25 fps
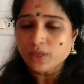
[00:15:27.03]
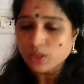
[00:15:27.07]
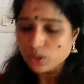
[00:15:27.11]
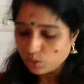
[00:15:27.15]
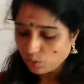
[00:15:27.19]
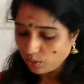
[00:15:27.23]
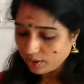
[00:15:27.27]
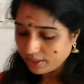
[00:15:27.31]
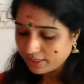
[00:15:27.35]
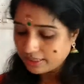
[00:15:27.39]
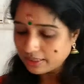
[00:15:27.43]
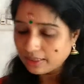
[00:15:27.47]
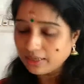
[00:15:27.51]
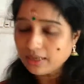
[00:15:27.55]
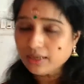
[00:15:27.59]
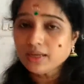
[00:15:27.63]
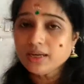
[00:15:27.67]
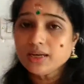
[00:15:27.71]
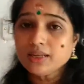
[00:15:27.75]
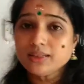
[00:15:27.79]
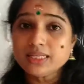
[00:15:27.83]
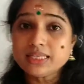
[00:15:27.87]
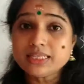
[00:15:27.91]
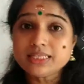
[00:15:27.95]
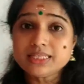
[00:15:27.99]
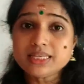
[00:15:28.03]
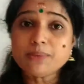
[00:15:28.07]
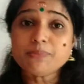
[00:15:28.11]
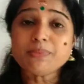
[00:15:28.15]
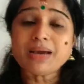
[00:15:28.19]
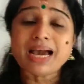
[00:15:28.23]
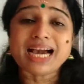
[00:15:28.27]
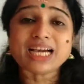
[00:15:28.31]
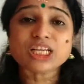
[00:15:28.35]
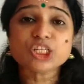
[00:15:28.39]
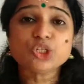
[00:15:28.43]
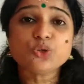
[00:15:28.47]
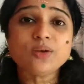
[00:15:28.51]
So here the
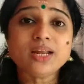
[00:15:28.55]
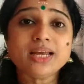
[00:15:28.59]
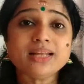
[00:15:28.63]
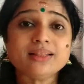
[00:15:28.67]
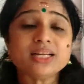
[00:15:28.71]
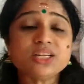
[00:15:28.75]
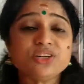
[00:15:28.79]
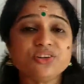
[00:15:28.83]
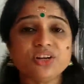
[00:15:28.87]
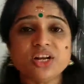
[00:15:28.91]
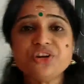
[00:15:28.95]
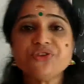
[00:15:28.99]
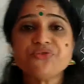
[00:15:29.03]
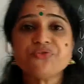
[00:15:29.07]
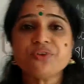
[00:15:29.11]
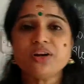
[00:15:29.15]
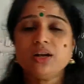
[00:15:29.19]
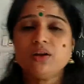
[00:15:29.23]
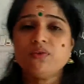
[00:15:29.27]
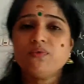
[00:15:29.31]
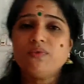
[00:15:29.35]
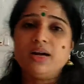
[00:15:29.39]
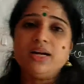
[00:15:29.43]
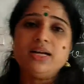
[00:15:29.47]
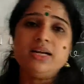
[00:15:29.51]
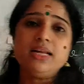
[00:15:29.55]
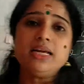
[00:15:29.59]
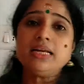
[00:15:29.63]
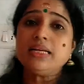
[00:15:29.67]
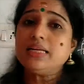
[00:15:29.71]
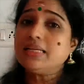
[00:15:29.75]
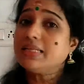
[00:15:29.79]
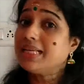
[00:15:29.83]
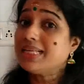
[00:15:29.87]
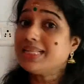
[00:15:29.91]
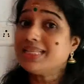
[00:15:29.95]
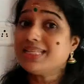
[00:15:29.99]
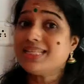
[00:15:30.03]
stem, actually the tendril, only
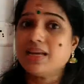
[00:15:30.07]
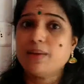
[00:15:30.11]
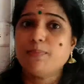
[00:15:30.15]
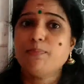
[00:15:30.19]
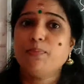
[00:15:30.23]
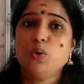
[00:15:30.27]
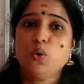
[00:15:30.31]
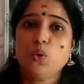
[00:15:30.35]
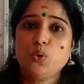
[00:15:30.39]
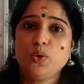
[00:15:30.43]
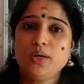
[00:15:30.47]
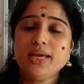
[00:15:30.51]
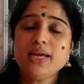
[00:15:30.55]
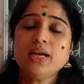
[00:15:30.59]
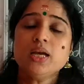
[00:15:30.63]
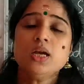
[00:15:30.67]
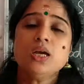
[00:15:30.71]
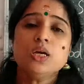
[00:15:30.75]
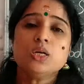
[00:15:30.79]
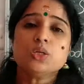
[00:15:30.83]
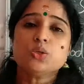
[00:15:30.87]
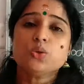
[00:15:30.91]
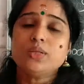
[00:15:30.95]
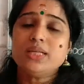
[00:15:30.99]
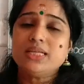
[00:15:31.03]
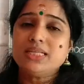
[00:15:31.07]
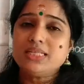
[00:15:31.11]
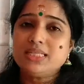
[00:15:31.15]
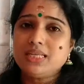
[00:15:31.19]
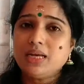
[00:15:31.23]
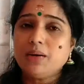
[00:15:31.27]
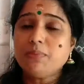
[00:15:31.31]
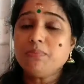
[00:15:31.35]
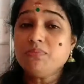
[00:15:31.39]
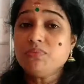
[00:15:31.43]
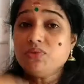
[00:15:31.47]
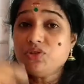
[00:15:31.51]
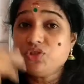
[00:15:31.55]
it is a stem only. So the
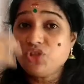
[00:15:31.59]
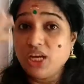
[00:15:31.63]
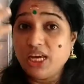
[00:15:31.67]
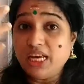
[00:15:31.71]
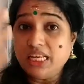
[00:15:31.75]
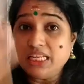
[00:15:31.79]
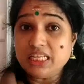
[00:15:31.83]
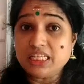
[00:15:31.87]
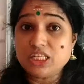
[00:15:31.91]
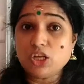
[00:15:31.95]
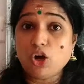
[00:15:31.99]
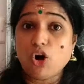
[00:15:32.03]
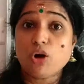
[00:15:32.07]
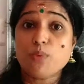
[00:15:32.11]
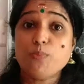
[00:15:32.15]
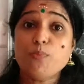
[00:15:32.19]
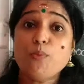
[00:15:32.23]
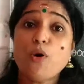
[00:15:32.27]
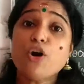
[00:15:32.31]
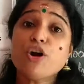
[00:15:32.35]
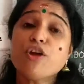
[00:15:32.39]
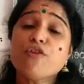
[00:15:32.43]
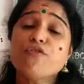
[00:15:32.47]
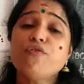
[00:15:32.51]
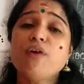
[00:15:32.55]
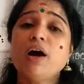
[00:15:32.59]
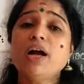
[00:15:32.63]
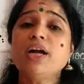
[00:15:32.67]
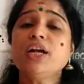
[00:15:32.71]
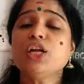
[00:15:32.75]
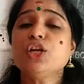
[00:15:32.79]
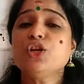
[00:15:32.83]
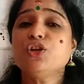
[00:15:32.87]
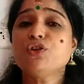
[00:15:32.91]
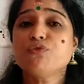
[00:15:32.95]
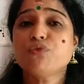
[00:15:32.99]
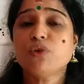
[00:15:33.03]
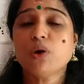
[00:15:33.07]
stem changes or modified
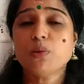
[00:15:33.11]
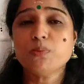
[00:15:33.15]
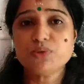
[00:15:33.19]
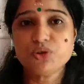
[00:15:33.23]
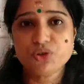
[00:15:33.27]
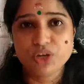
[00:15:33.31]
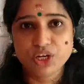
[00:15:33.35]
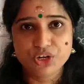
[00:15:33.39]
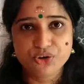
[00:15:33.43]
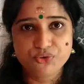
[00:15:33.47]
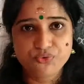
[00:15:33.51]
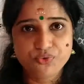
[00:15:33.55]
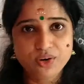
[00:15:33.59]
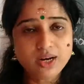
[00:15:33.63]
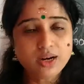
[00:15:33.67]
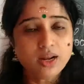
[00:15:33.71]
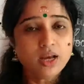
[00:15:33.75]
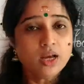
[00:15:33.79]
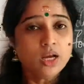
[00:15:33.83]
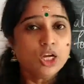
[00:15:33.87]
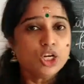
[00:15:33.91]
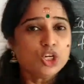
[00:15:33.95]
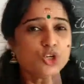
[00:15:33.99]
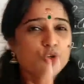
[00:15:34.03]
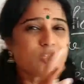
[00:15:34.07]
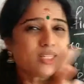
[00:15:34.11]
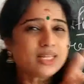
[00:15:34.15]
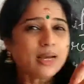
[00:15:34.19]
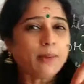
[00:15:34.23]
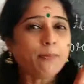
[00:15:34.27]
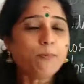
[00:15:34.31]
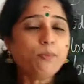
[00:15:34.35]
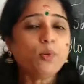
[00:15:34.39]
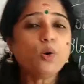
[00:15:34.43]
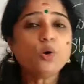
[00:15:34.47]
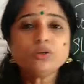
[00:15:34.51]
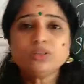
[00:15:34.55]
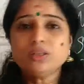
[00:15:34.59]
into form tendril to
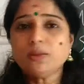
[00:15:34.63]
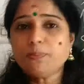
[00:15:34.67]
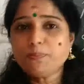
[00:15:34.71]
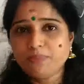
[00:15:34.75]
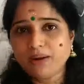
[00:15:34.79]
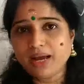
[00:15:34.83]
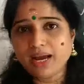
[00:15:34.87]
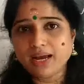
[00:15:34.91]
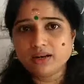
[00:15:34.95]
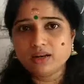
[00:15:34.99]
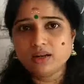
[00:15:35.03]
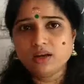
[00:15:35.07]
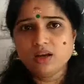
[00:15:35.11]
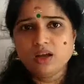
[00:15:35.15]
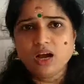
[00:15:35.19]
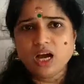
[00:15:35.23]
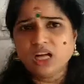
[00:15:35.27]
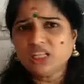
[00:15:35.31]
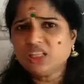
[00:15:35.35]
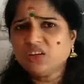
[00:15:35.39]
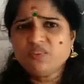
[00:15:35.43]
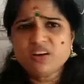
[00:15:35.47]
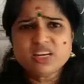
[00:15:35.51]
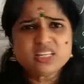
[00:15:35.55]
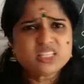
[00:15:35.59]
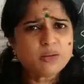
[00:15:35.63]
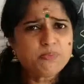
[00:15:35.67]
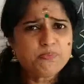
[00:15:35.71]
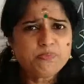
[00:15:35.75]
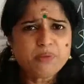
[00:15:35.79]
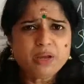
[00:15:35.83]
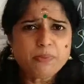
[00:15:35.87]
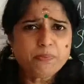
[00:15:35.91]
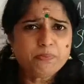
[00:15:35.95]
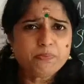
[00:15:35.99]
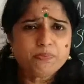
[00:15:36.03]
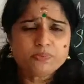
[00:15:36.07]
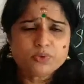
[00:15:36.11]
support the plant. Otherwise
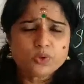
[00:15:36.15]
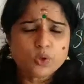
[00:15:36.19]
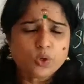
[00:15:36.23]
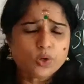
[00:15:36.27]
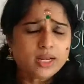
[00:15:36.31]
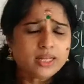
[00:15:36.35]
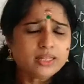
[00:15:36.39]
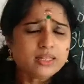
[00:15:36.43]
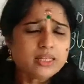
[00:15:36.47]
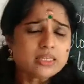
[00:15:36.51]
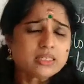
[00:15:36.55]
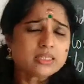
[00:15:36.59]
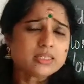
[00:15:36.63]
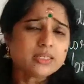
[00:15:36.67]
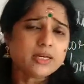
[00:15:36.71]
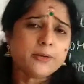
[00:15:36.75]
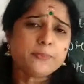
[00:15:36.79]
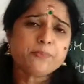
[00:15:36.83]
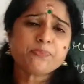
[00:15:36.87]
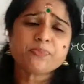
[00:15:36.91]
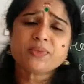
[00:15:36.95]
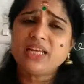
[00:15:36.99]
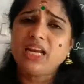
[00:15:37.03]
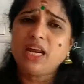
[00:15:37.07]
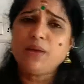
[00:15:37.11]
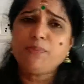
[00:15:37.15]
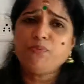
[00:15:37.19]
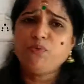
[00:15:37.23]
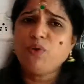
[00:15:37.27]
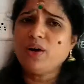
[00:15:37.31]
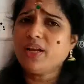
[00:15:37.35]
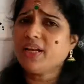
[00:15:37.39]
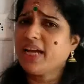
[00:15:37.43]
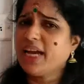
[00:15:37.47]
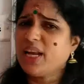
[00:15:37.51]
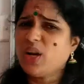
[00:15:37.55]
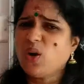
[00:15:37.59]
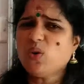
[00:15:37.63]
this
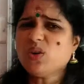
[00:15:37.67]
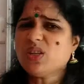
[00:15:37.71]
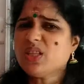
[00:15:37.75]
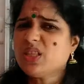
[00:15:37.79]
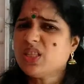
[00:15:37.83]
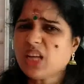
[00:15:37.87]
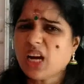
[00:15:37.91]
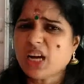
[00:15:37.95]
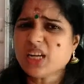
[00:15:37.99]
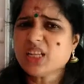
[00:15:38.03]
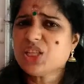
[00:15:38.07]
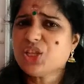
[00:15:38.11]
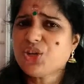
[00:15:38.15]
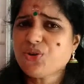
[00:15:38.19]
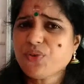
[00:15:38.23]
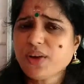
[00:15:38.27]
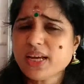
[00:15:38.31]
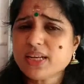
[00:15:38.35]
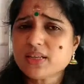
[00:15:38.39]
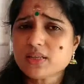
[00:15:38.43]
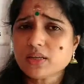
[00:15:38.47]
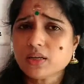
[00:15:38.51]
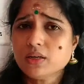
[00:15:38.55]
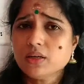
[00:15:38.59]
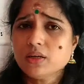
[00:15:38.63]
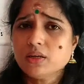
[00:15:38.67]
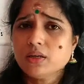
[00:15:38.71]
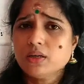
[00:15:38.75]
grapevine cannot stand straight.